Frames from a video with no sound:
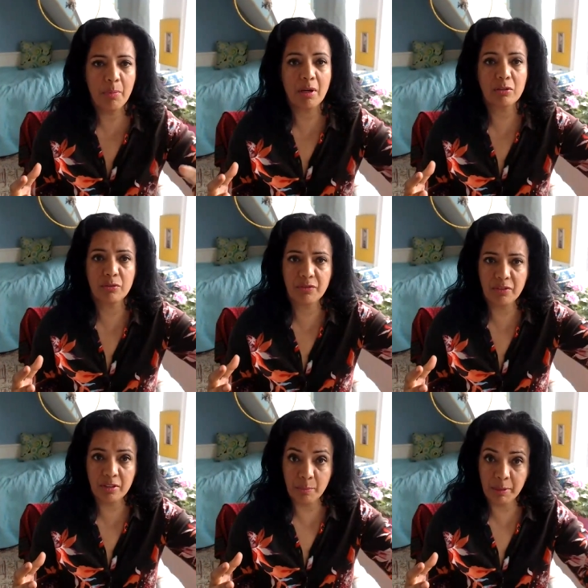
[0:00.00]
part of
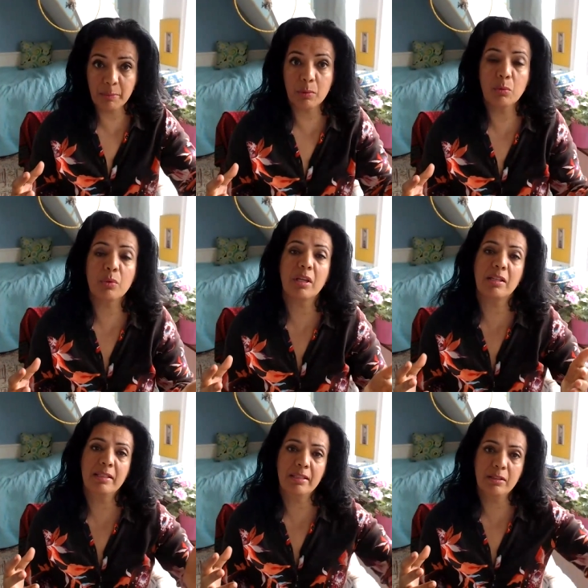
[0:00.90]
the people who
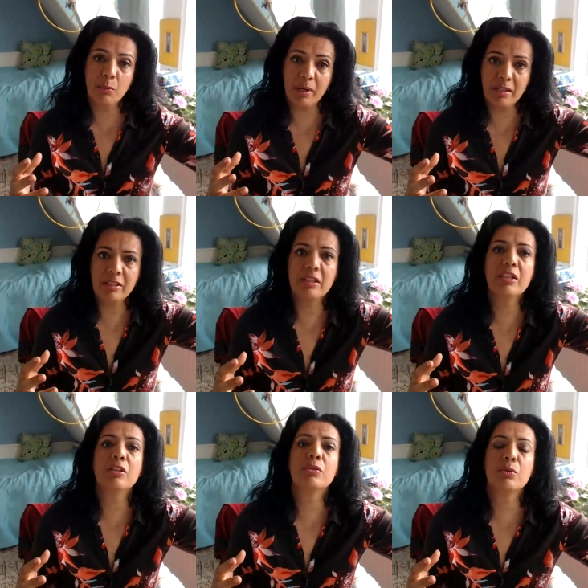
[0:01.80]
can lead the way
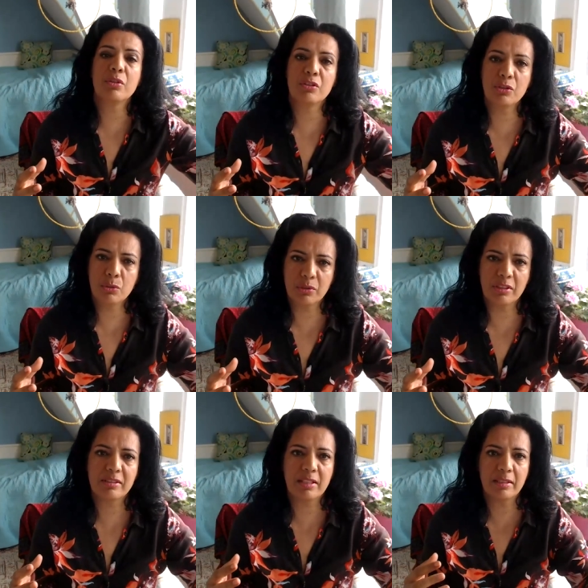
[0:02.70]
into this new
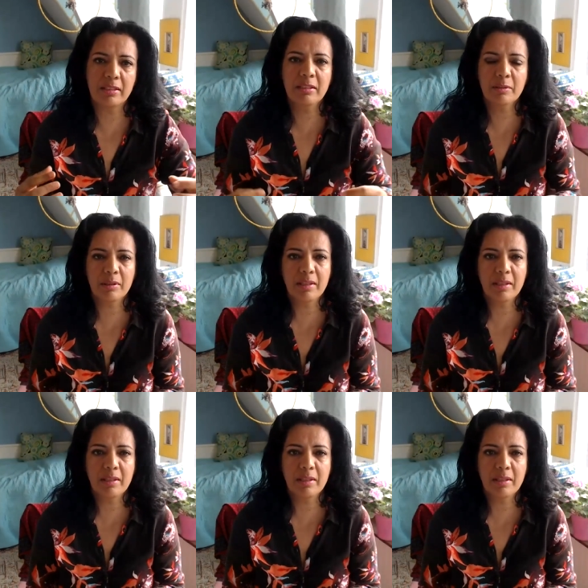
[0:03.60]
understanding.